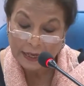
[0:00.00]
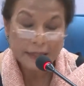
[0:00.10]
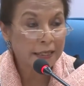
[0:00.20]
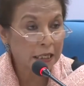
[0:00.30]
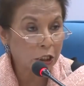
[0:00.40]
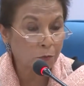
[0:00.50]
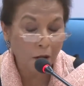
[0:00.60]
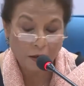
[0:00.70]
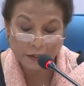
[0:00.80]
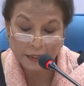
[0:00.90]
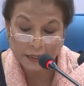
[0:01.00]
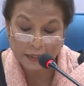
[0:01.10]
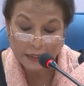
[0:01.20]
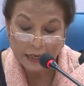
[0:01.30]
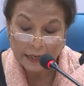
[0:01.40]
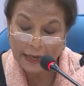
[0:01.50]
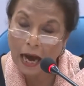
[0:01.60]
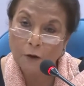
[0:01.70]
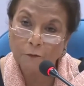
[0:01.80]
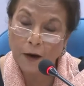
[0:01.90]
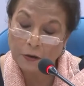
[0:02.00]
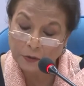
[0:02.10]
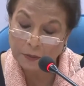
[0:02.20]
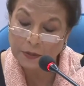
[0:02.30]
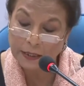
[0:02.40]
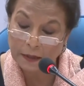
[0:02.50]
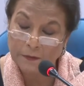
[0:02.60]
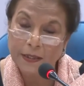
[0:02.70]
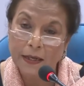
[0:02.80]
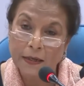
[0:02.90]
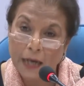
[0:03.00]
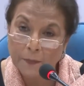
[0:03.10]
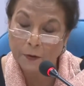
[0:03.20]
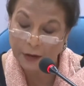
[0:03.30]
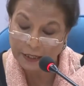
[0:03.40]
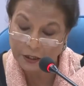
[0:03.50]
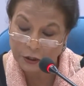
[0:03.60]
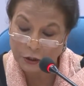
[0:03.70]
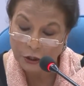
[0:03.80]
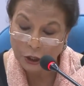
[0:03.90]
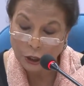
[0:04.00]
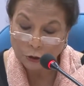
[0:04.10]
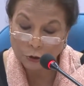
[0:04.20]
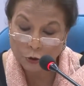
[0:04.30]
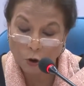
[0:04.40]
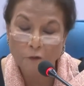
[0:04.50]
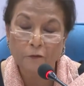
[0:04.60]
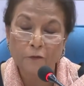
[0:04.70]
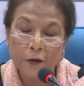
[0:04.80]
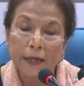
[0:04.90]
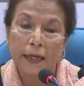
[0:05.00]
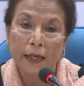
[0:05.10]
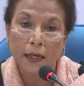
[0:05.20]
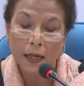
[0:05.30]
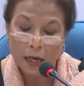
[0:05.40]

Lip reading: these parties now found themselves liberated to draw freely